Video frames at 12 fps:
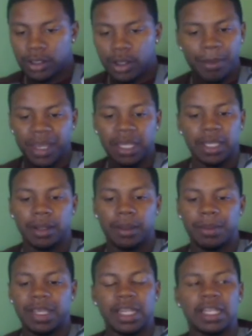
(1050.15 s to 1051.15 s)

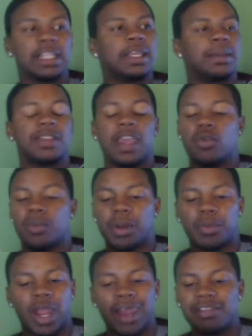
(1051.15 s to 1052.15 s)
immediately they
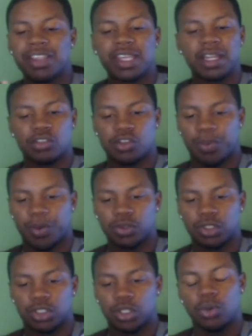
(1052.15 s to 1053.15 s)
remember everything they're
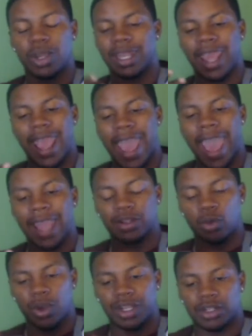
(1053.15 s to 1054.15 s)
supposed to do and they
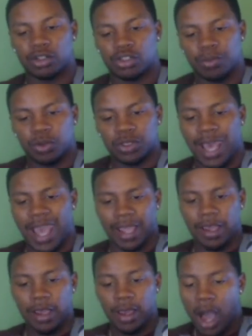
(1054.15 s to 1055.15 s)
act the way that they're supposed to
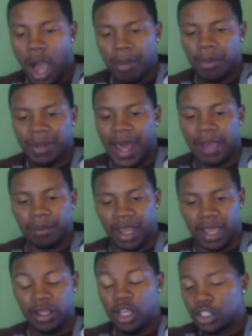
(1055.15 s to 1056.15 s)
act. I'm a black
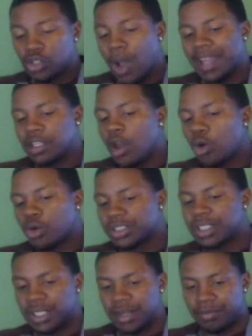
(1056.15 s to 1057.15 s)
man, so I
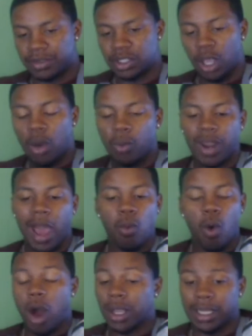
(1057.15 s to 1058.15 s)
notice the difference. When I
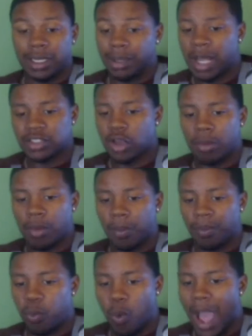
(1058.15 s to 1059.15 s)
walk in, and I'm not talking
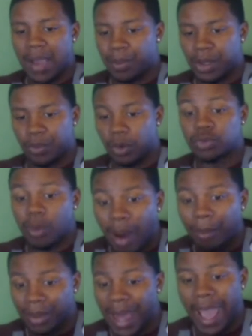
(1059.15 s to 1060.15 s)
about white people, I'm talking
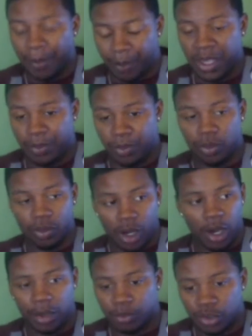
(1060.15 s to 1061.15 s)
about black people.
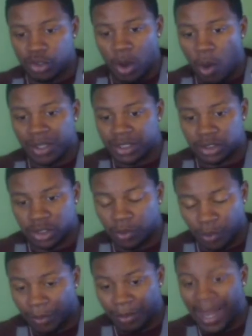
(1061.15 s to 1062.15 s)
When you go
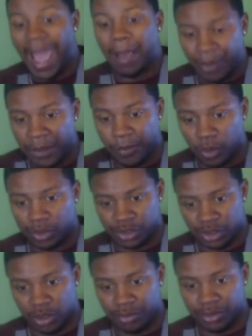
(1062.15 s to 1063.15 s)
when black people are the
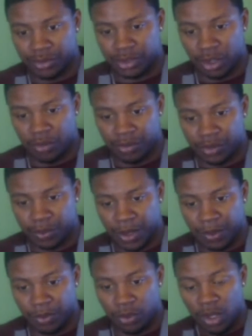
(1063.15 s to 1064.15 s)
service
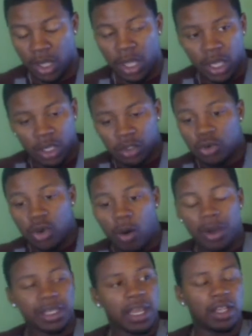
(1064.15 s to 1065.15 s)
people, you
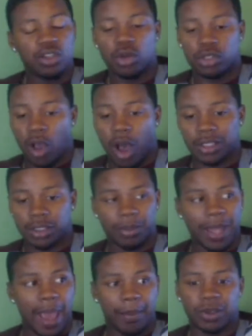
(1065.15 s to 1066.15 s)
go in there and you'll talk to a
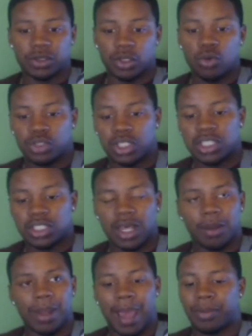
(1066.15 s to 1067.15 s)
black person who sees
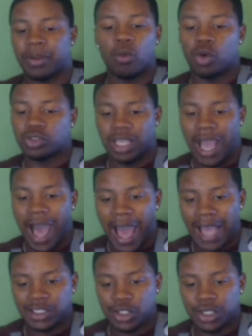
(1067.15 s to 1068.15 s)
another black person. They won't say
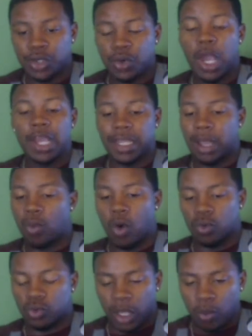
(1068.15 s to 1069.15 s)
hi to you. They
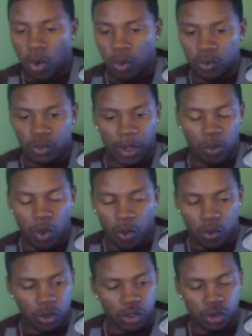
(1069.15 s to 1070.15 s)

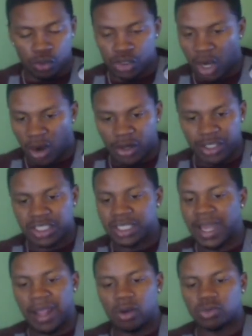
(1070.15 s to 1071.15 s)
won't use
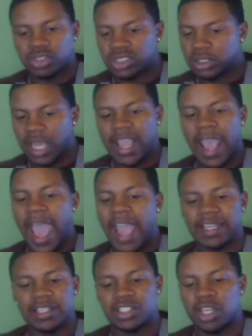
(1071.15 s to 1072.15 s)
courtesy. They
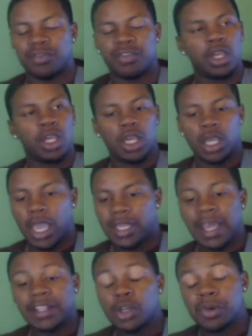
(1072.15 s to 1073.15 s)
act as if,
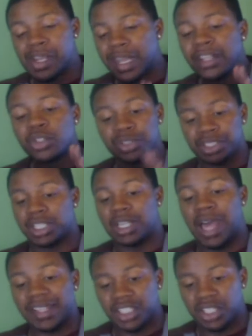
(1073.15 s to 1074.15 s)
and they do this a
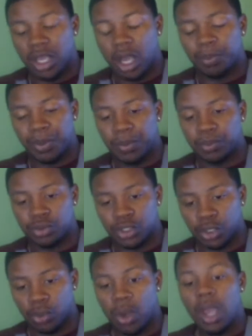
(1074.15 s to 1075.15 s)
lot to young people
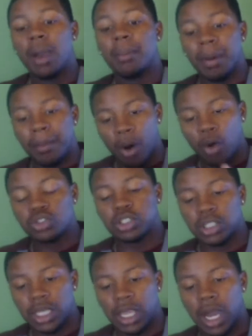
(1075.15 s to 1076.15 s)
too. But
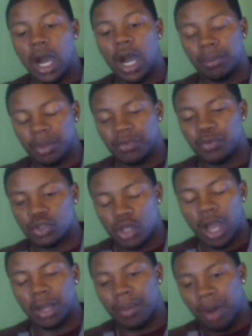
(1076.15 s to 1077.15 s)
mostly, if you're
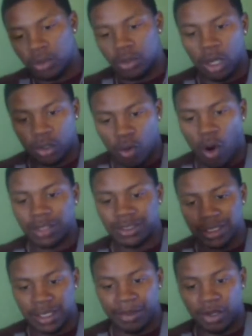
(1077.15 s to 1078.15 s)
talking about
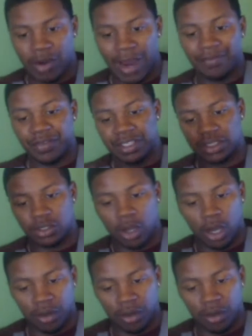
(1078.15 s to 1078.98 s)
across the demographics,